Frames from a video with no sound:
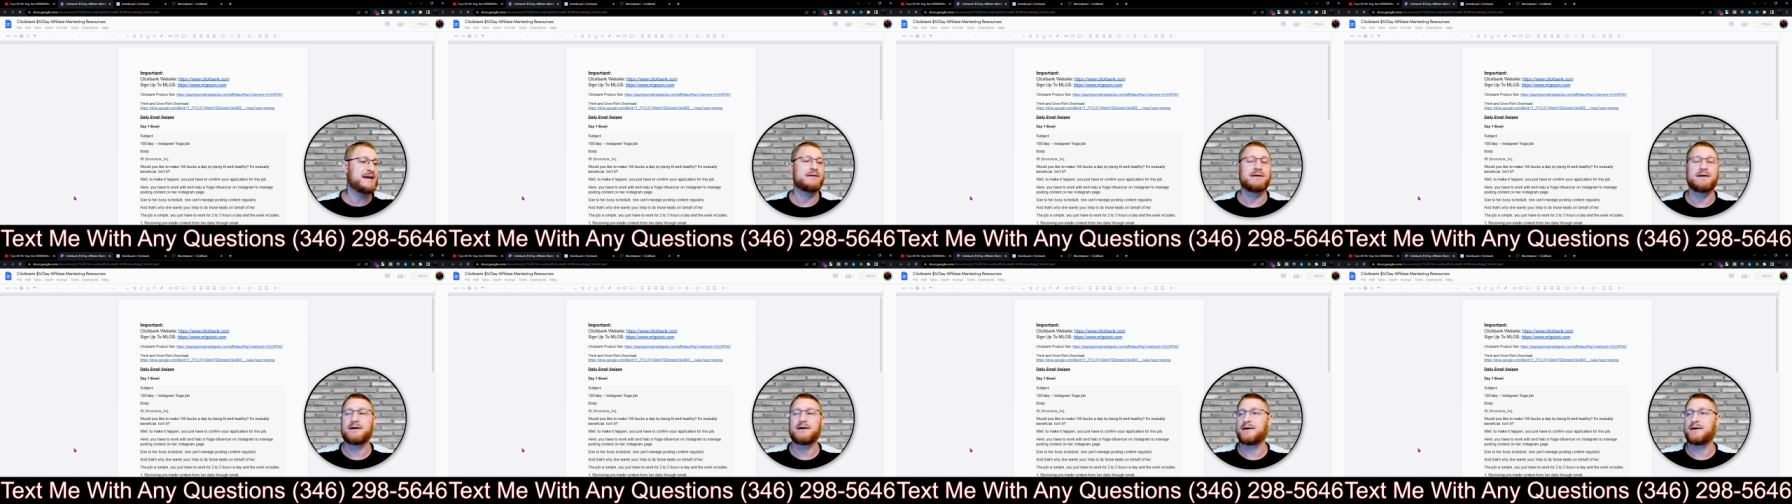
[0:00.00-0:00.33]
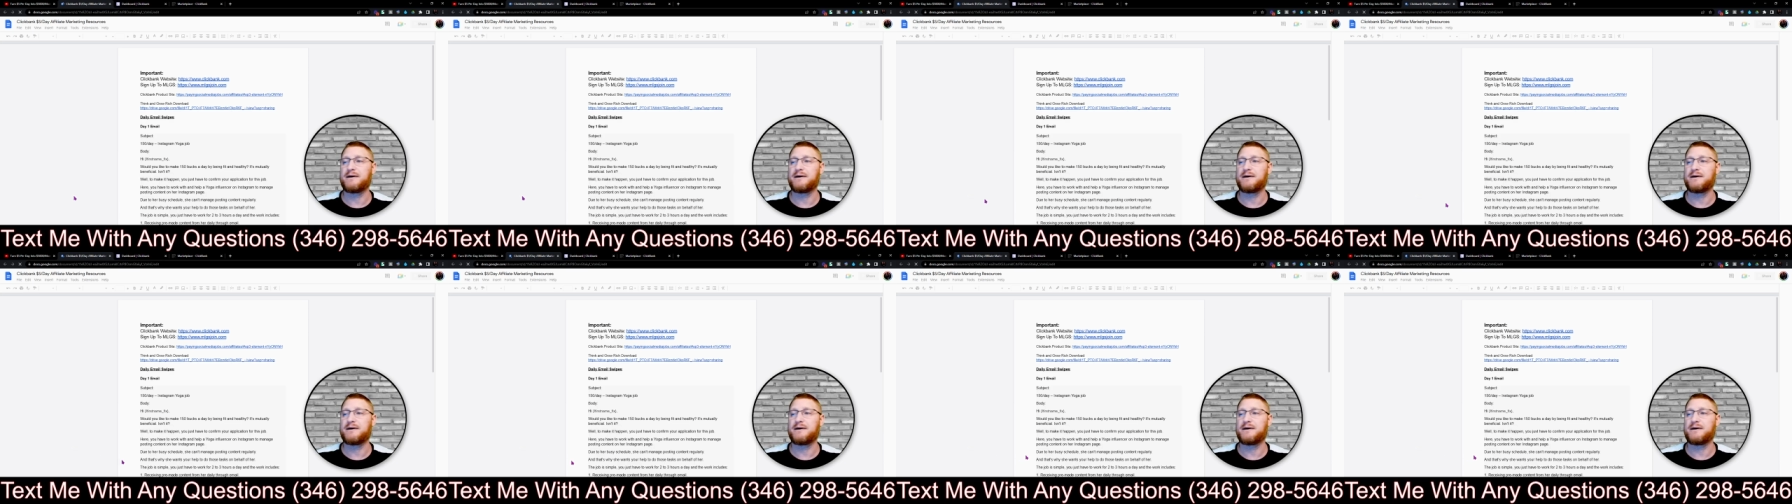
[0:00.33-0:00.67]

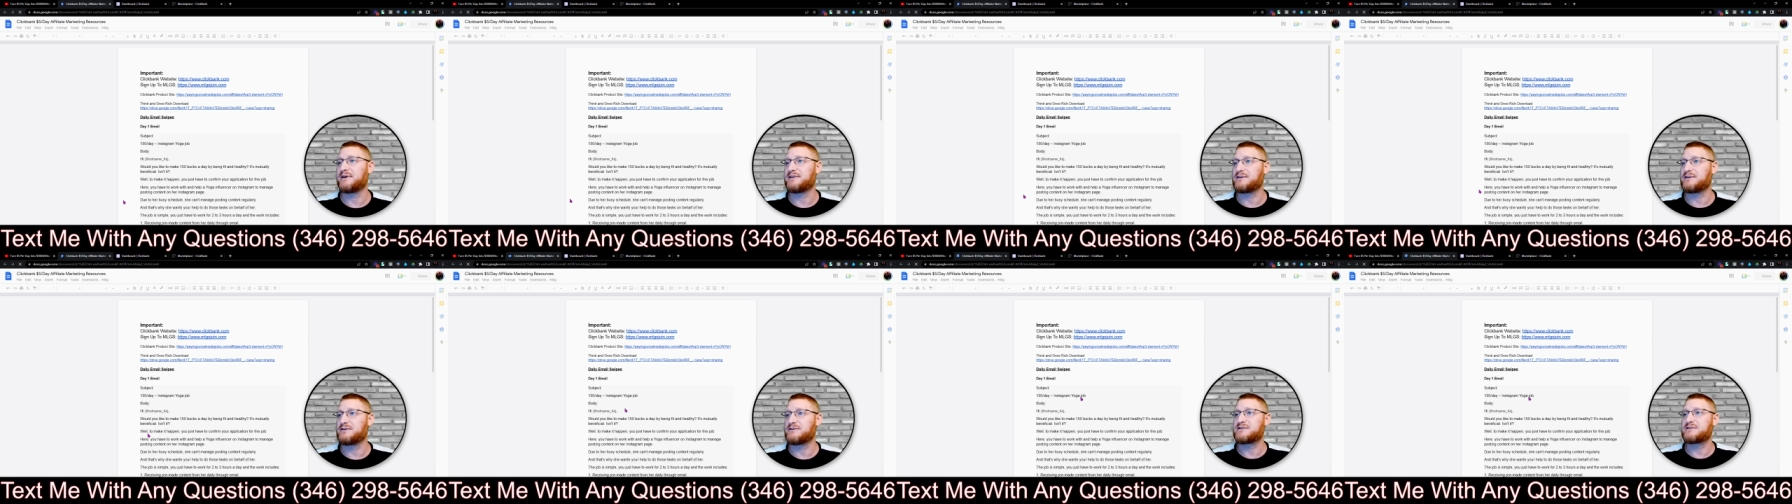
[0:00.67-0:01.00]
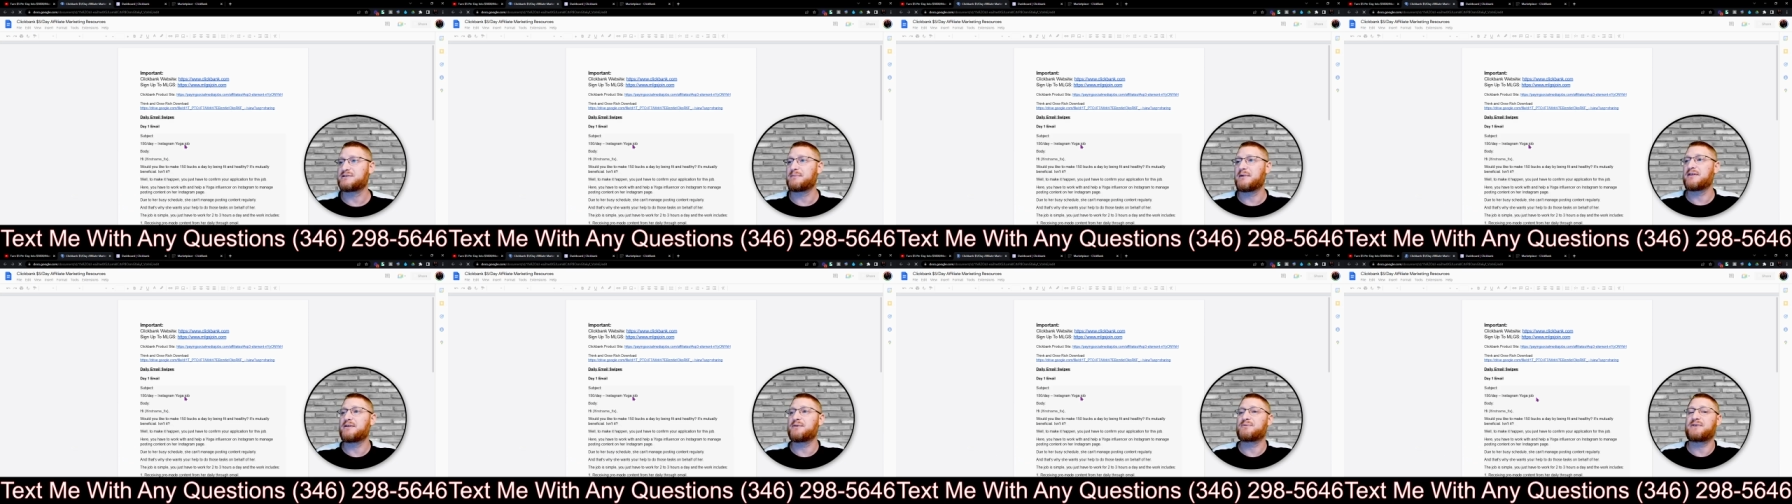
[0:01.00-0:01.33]
But there's
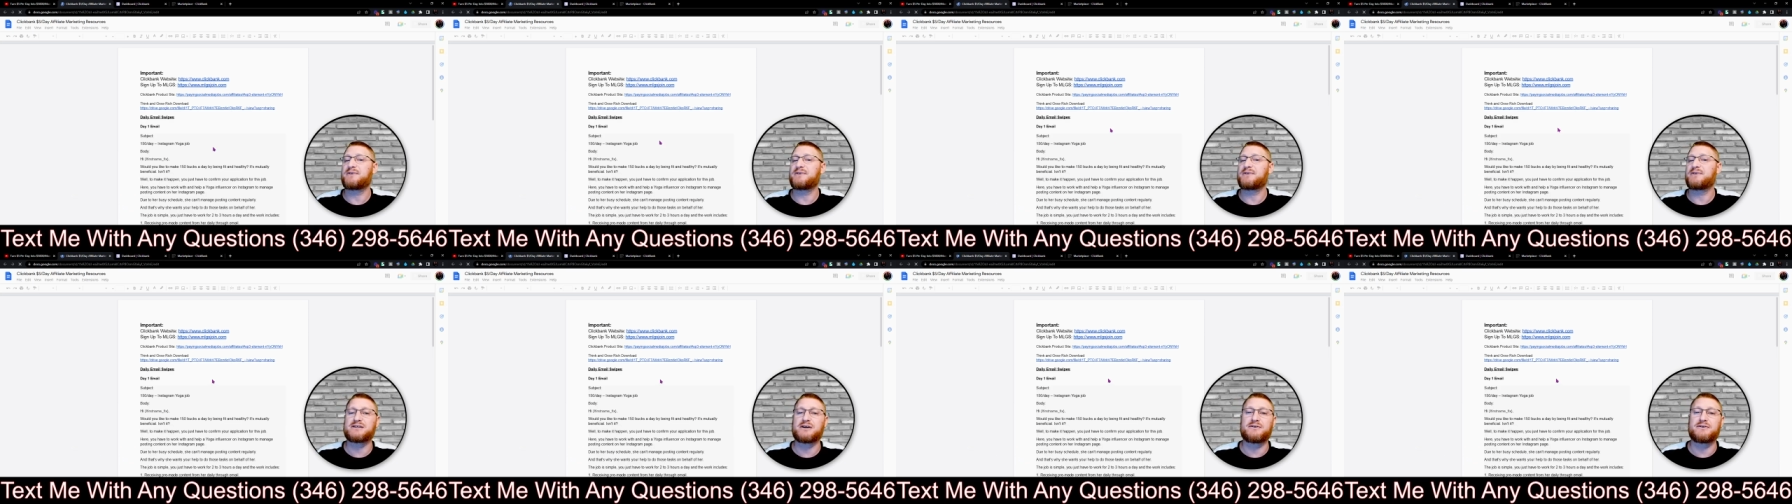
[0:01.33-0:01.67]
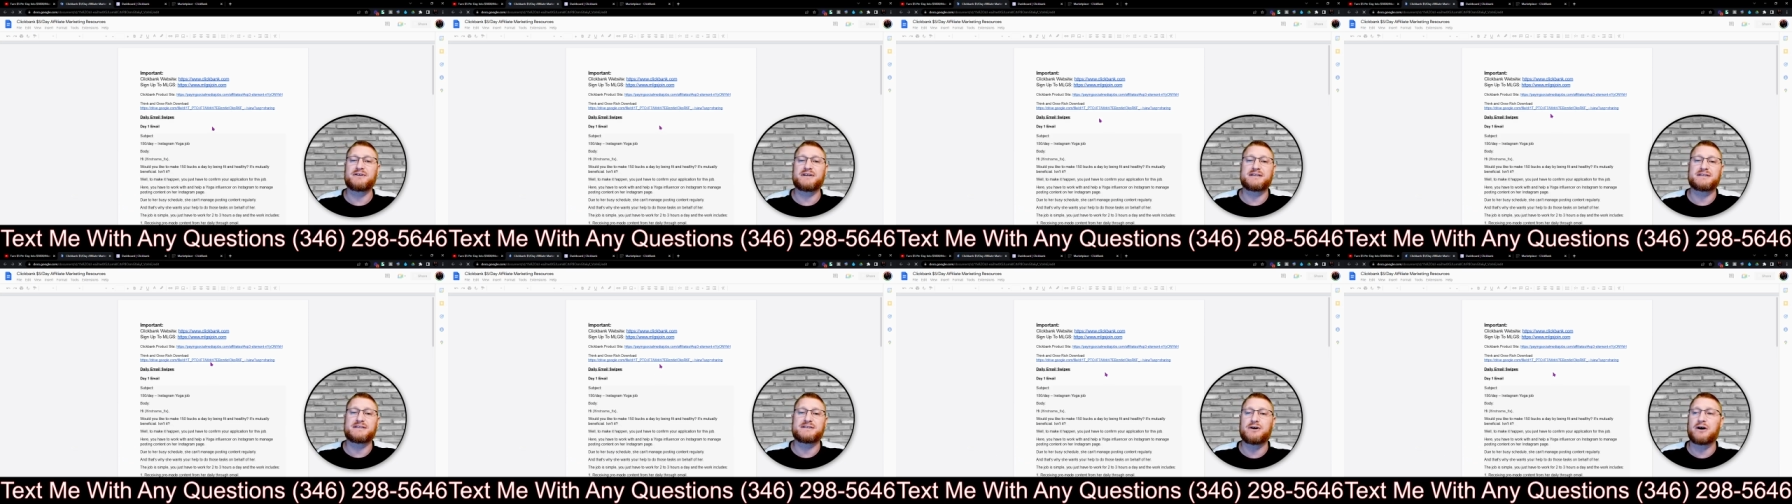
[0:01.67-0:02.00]
some other things on
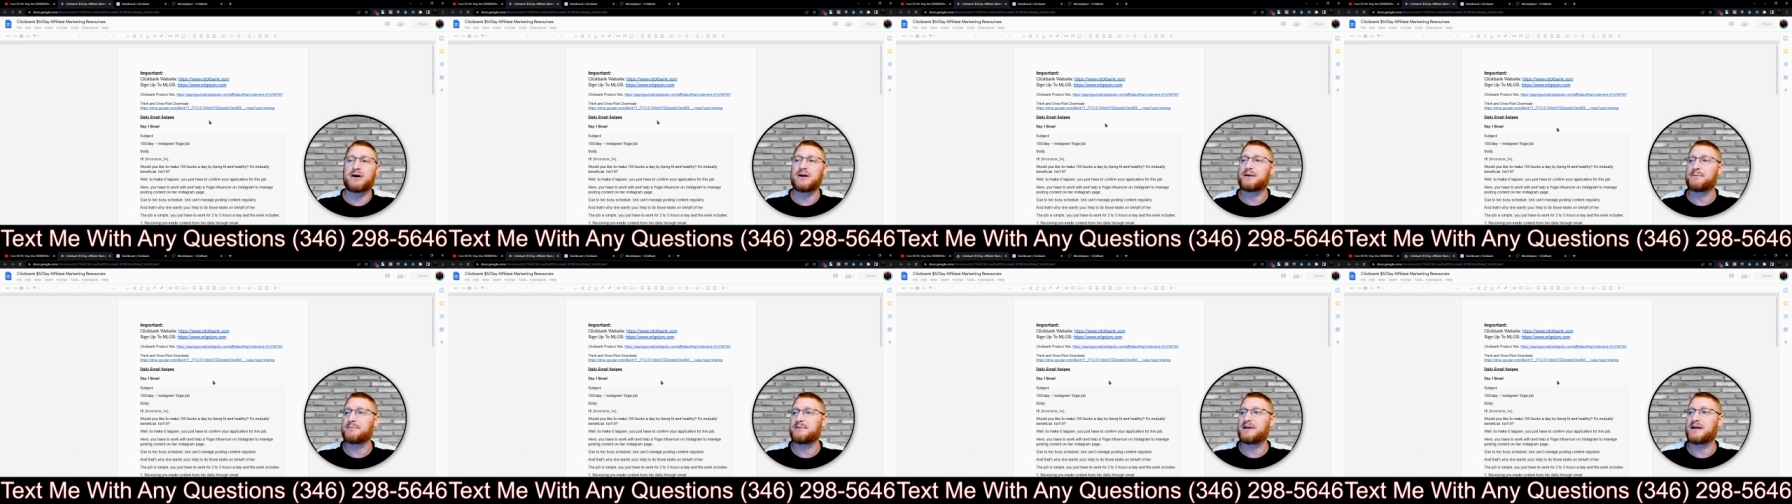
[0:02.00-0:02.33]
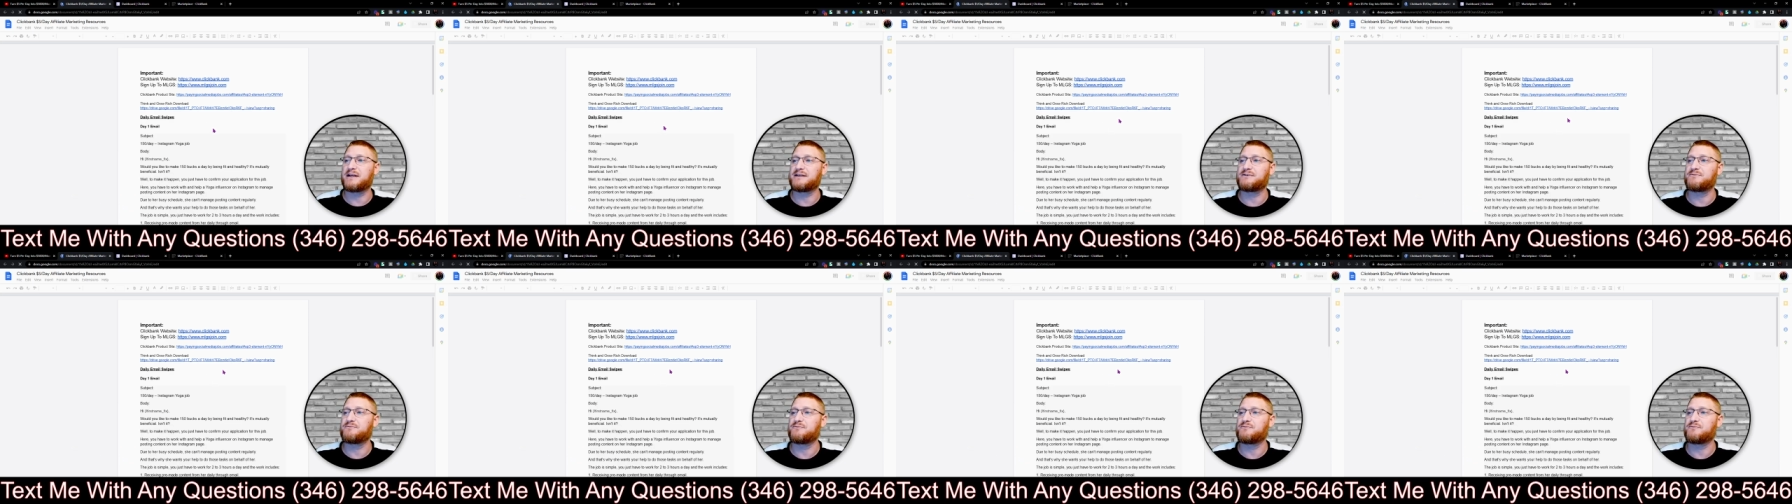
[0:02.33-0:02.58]
this document I